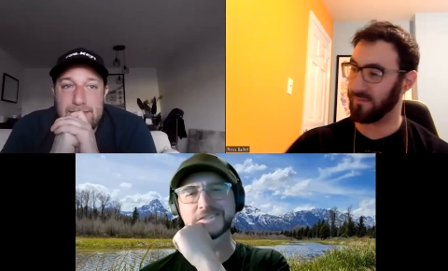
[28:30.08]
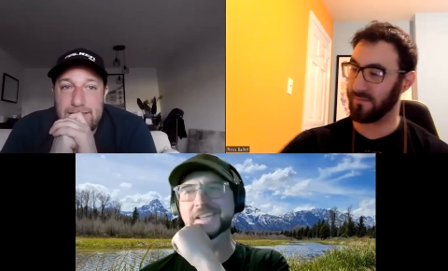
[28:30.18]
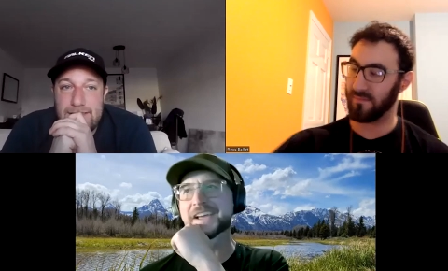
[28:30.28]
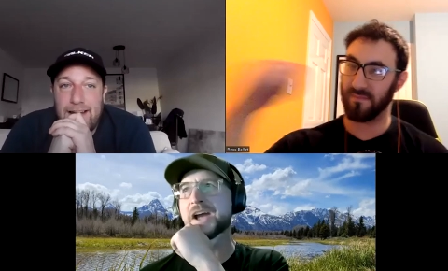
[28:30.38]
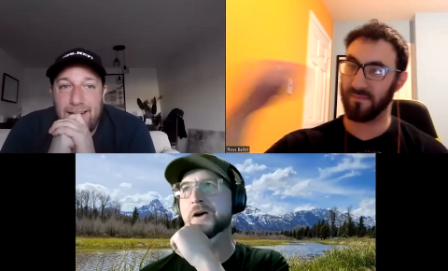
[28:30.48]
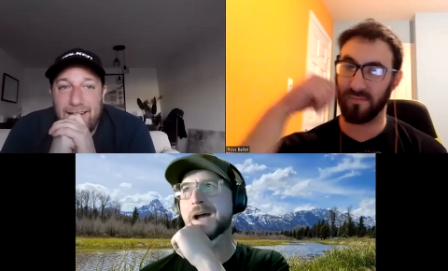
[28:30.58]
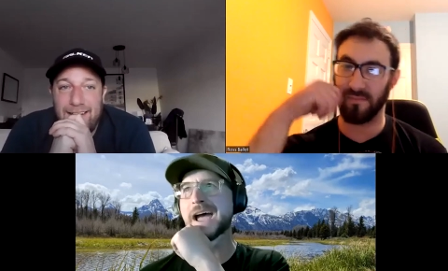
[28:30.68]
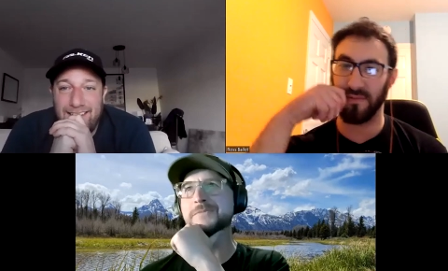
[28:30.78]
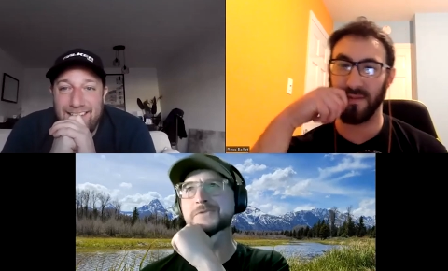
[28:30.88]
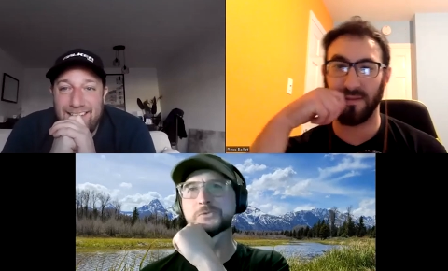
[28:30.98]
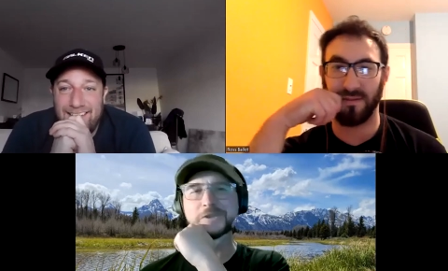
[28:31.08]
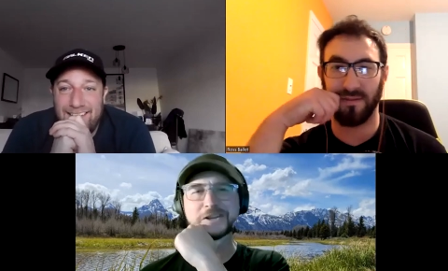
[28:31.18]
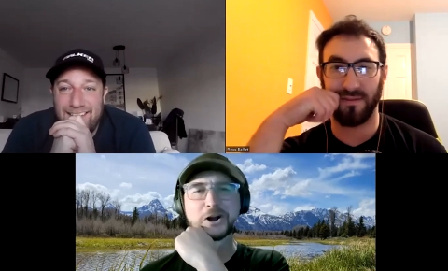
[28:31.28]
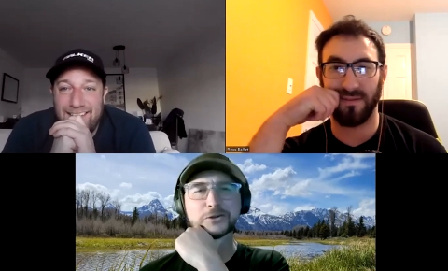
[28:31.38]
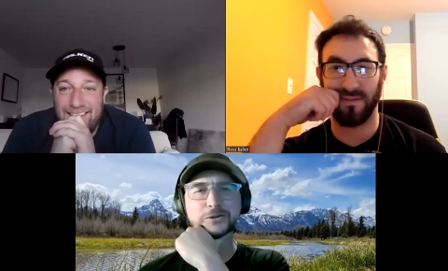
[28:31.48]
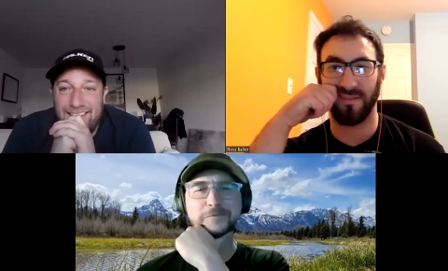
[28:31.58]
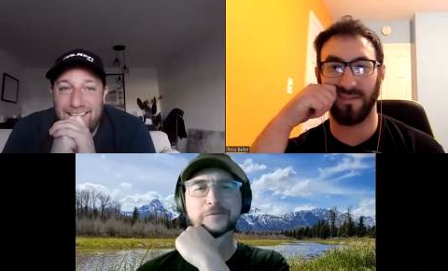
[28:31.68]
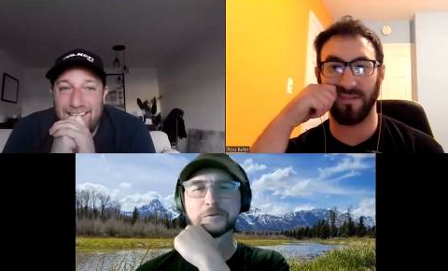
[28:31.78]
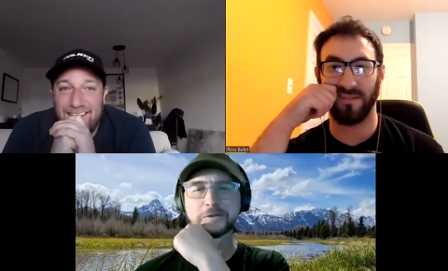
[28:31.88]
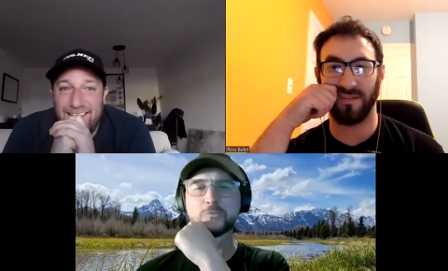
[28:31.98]
Speaker 1: just like how absolutely
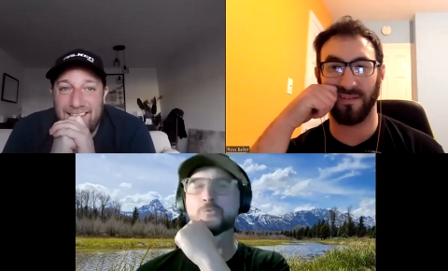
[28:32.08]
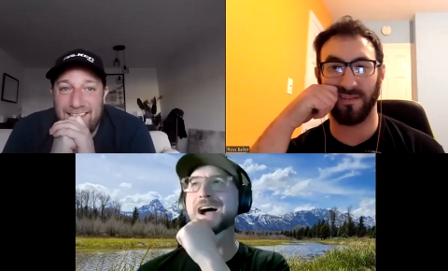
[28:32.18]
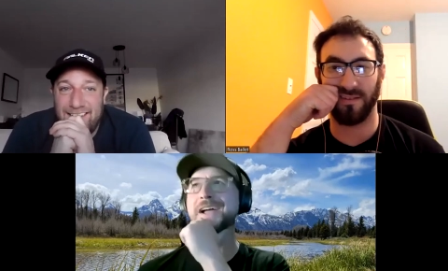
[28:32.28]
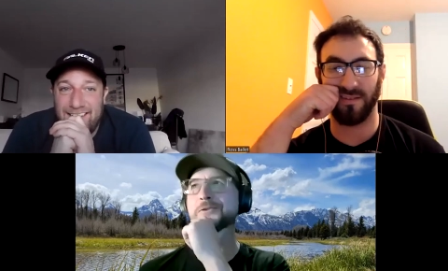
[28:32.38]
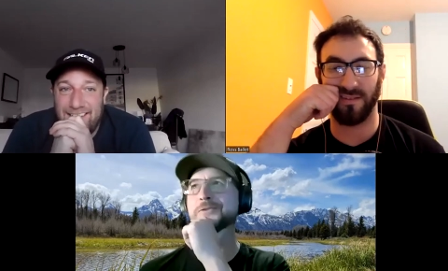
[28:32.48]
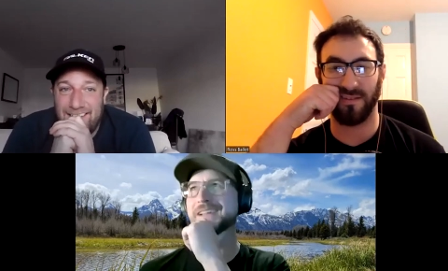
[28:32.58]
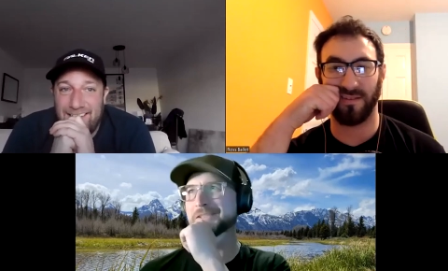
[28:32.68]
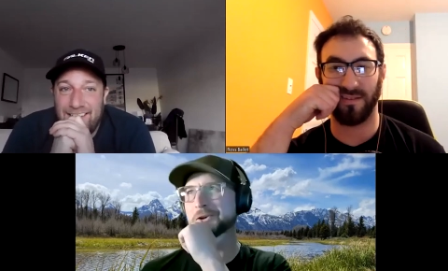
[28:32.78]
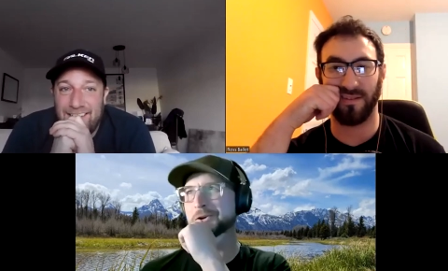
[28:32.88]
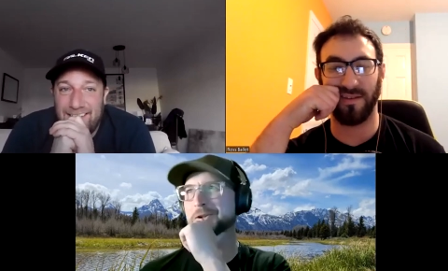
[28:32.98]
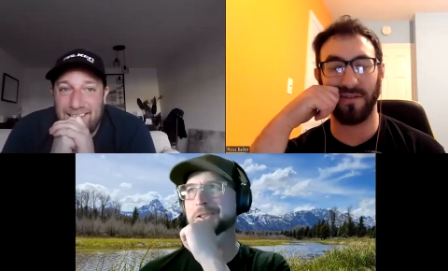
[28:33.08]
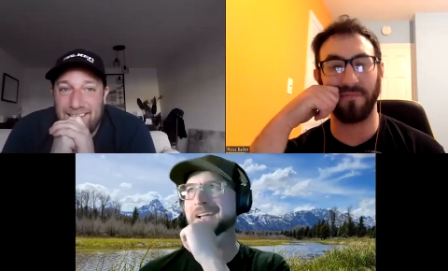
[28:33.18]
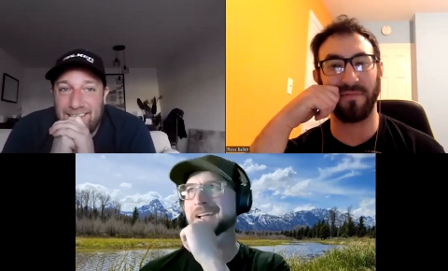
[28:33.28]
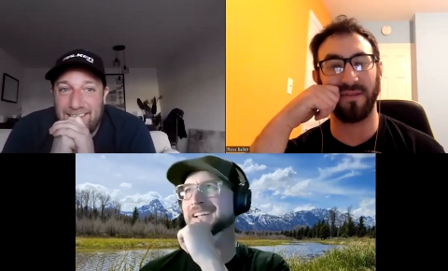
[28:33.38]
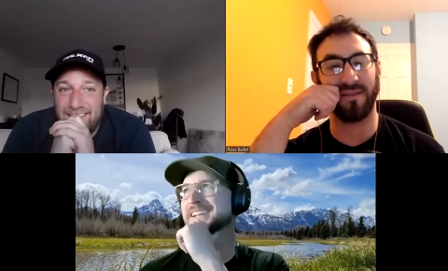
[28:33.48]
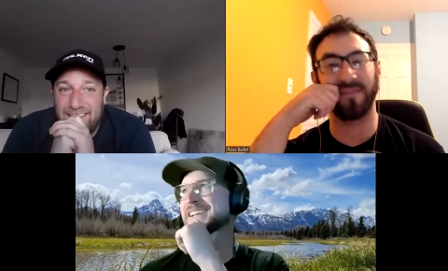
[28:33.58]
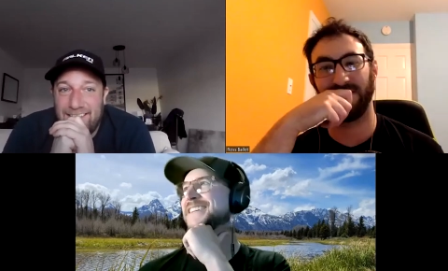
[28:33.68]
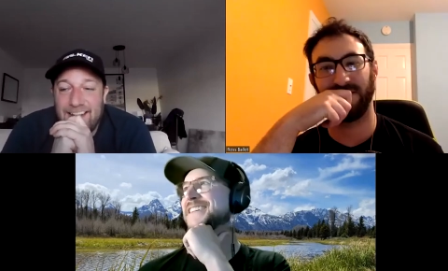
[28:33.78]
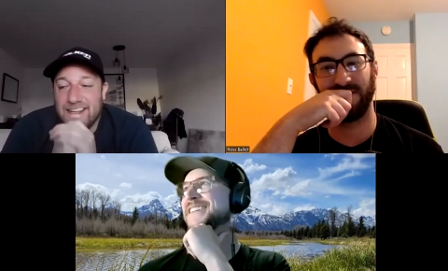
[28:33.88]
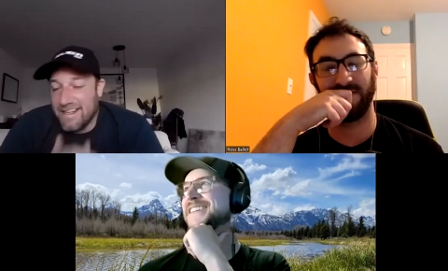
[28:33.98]
colorful and wild they look. Oh, like,
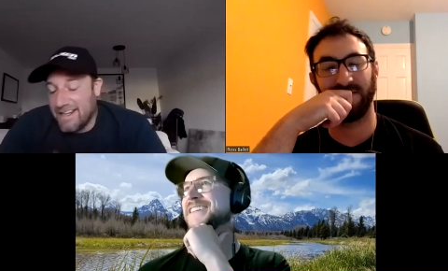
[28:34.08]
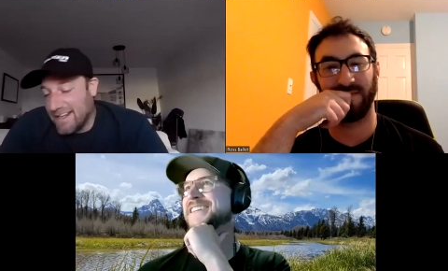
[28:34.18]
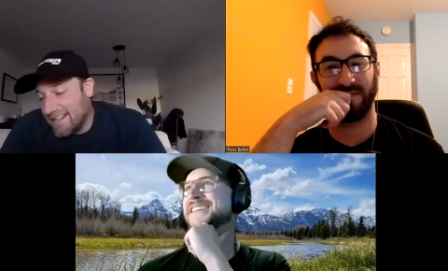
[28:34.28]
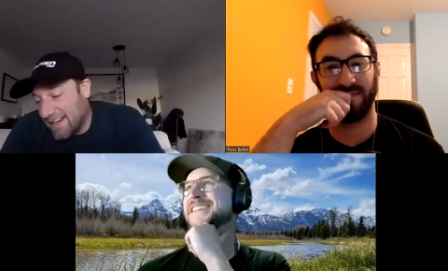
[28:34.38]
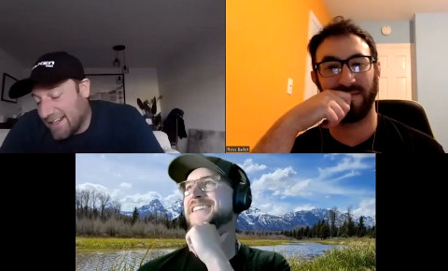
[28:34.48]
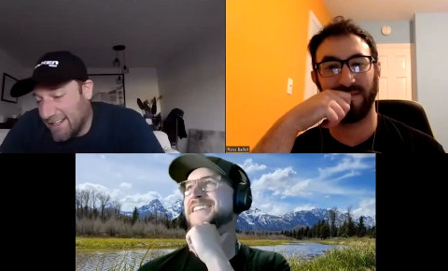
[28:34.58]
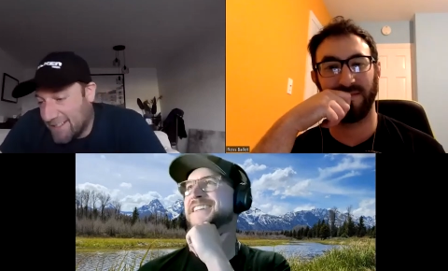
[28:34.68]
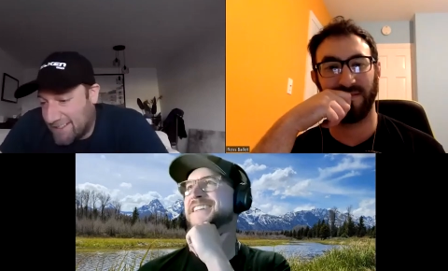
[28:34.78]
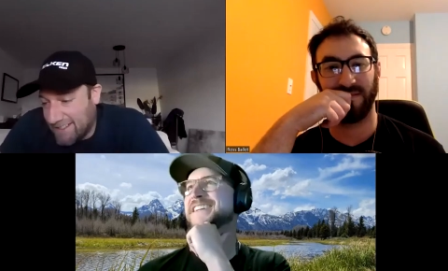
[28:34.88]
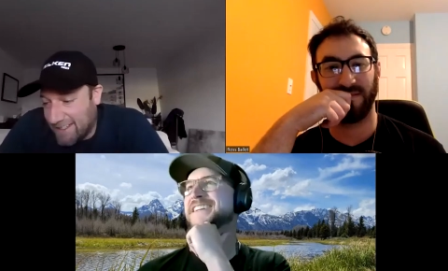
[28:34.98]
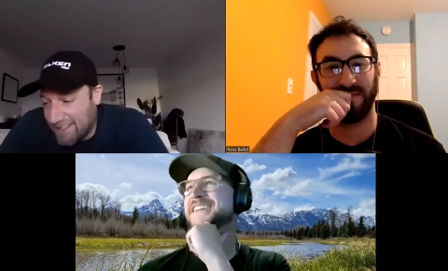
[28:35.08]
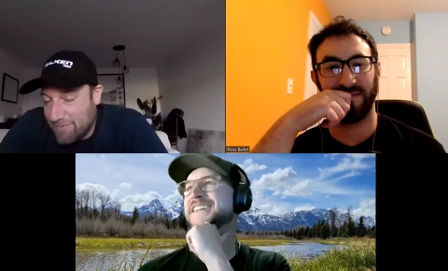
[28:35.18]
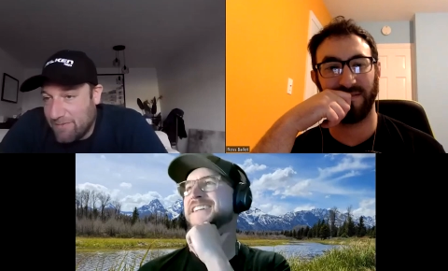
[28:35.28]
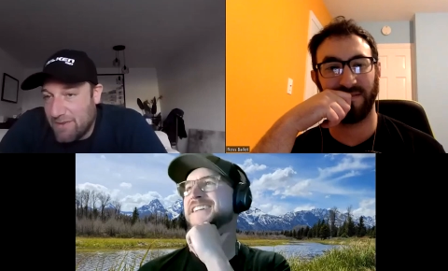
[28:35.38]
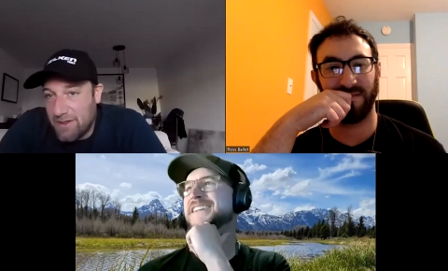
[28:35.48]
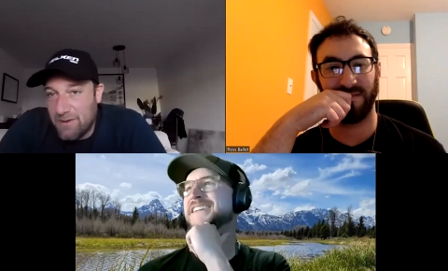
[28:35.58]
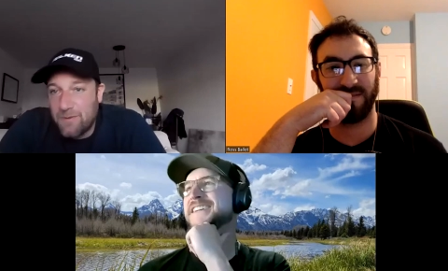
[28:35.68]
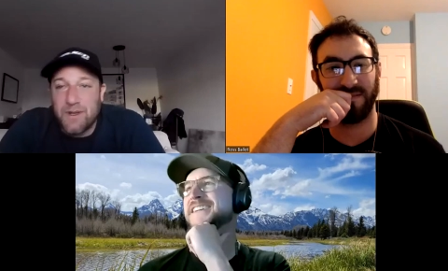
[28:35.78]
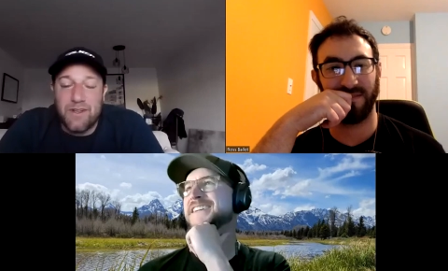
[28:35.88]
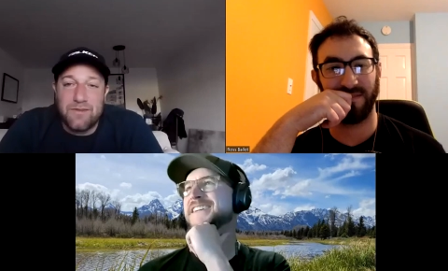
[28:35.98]
yeah, it's
Speaker 2: um.
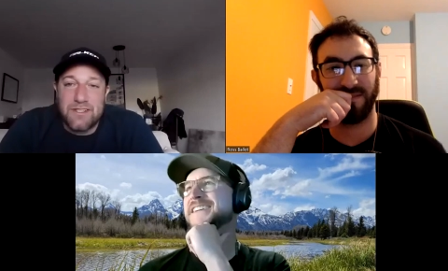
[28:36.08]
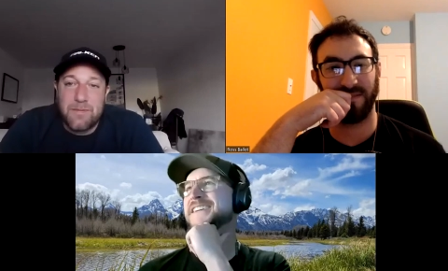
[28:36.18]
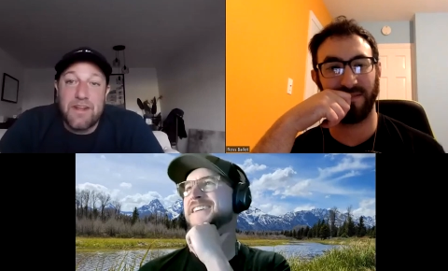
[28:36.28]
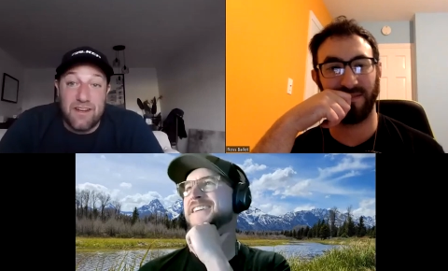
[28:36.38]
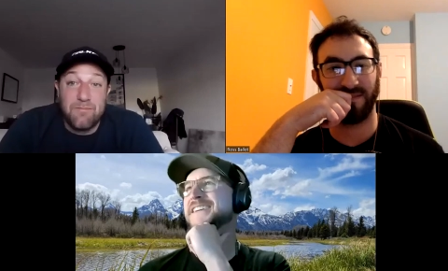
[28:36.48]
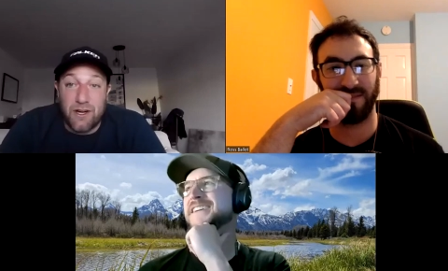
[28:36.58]
Well, speaking of